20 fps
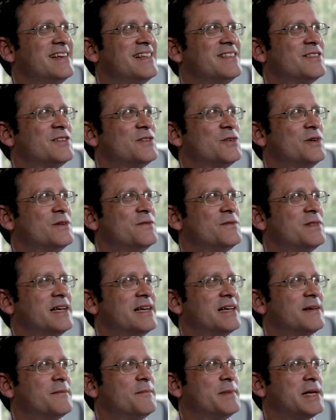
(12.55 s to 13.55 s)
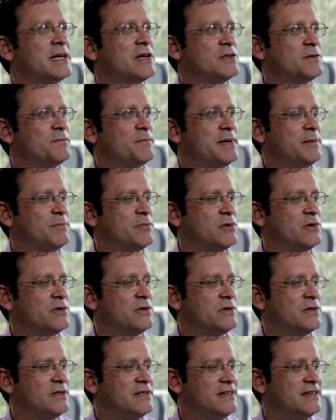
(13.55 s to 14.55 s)
It's sort of like because
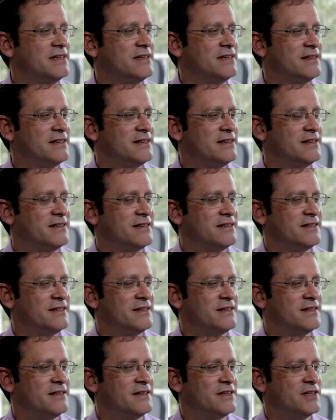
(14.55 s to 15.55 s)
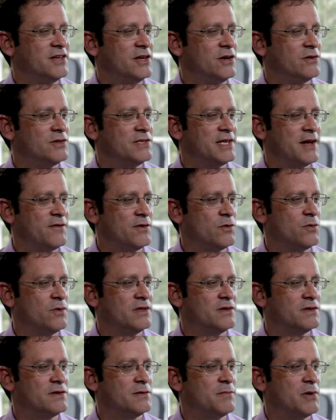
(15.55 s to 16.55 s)
people, you know, is
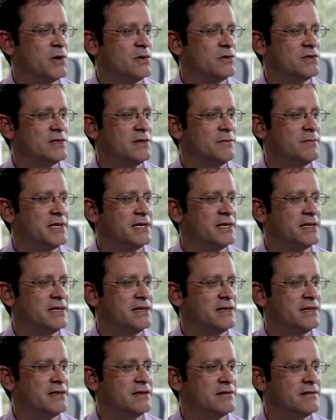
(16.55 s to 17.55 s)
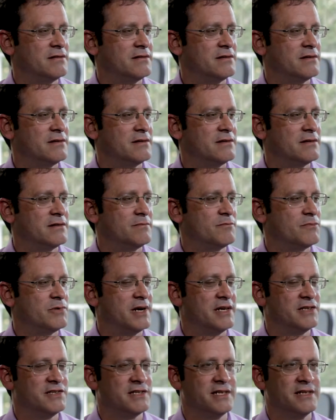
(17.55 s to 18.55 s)
everyone supposed to be
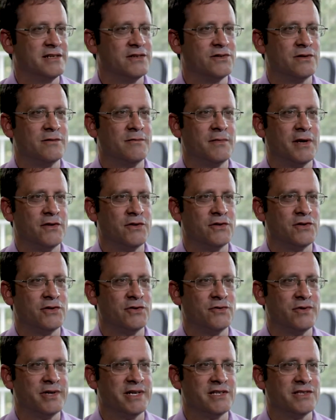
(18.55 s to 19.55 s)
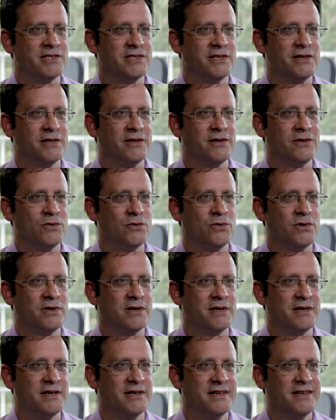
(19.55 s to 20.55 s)
president or Mother Teresa
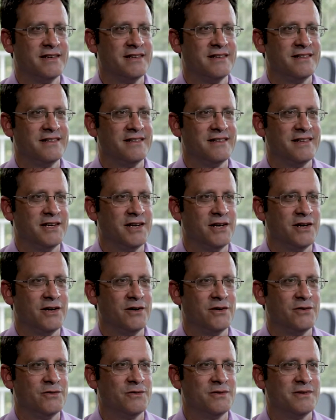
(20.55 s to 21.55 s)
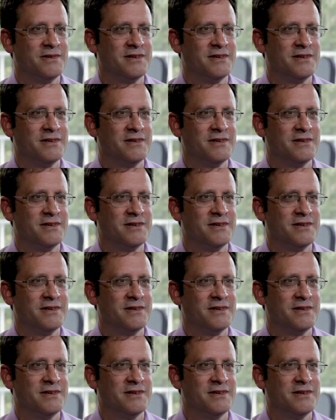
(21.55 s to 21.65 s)
or, you know,